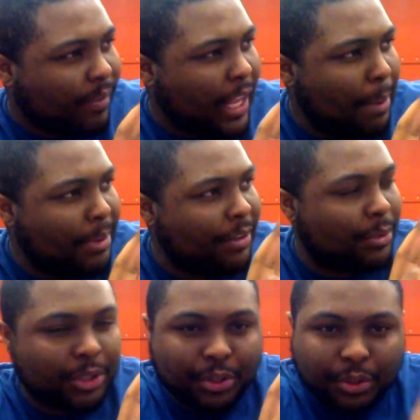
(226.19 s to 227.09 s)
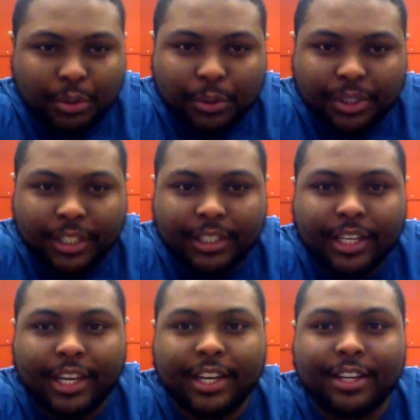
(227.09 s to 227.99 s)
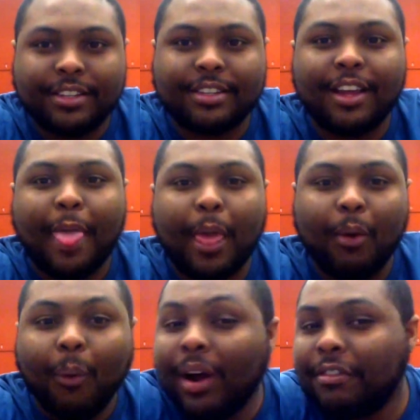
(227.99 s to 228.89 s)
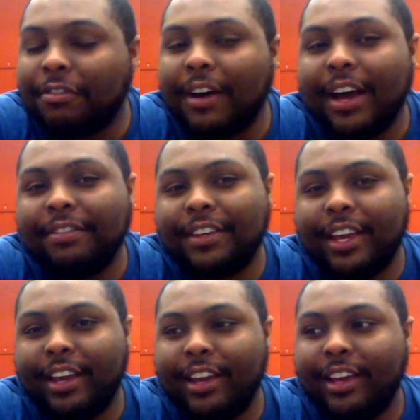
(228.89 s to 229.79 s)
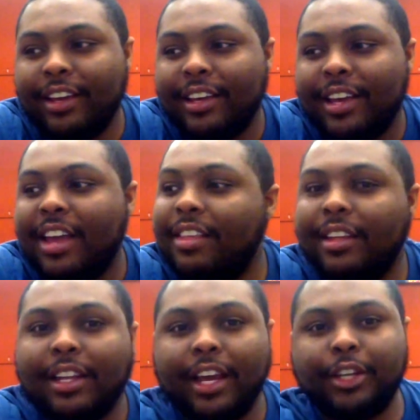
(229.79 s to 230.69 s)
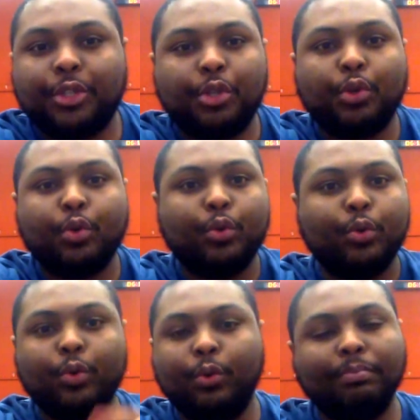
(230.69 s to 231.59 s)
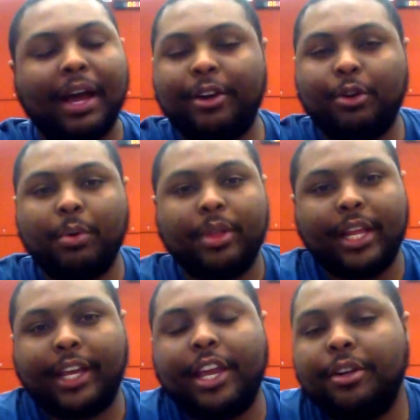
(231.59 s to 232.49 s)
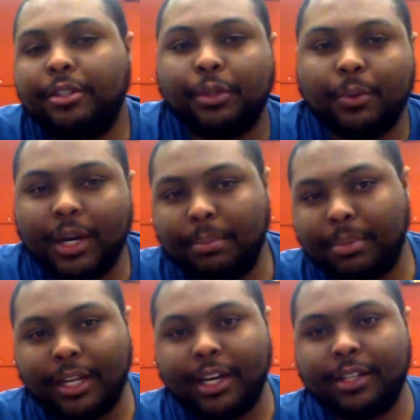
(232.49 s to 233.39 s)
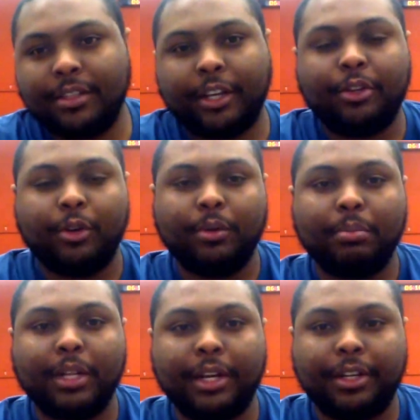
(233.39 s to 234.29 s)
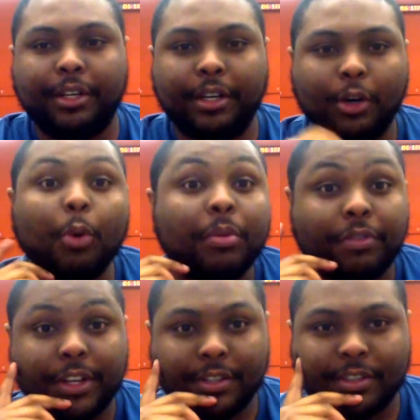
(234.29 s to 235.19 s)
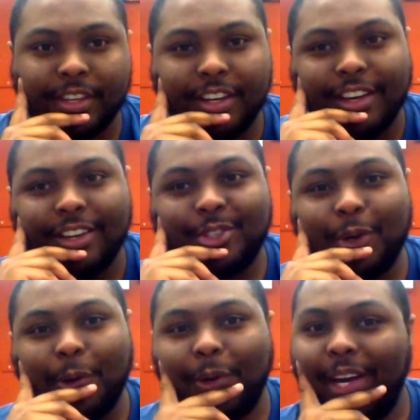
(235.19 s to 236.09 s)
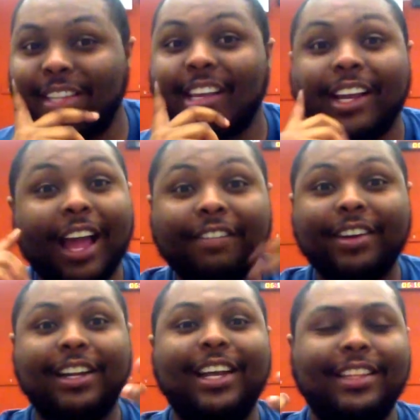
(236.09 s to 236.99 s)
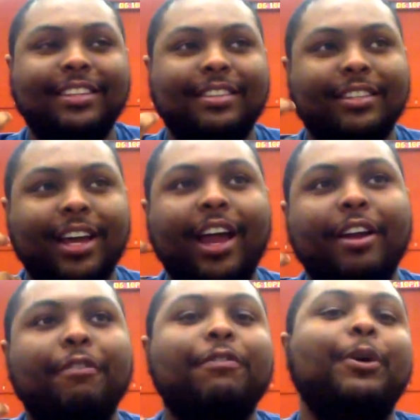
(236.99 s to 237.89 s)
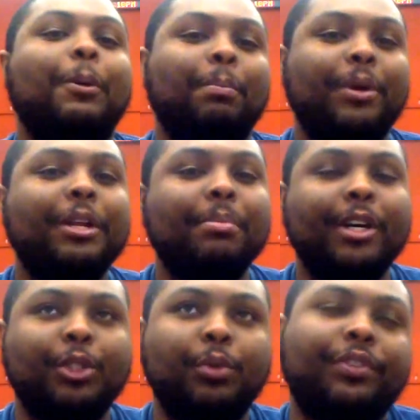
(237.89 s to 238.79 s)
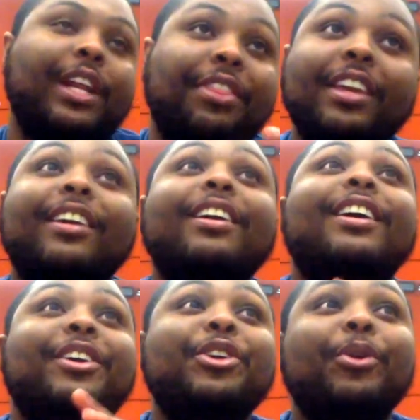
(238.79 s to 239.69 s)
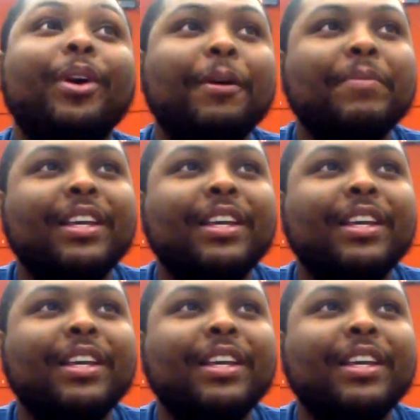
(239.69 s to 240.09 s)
believe it was 2 10Ks, 1 5K, and then like 2, I don't know, whether like 800 watt blonde, blondie open faces. So it's like I've got to light this entire film pretty much with, and I think, you know what?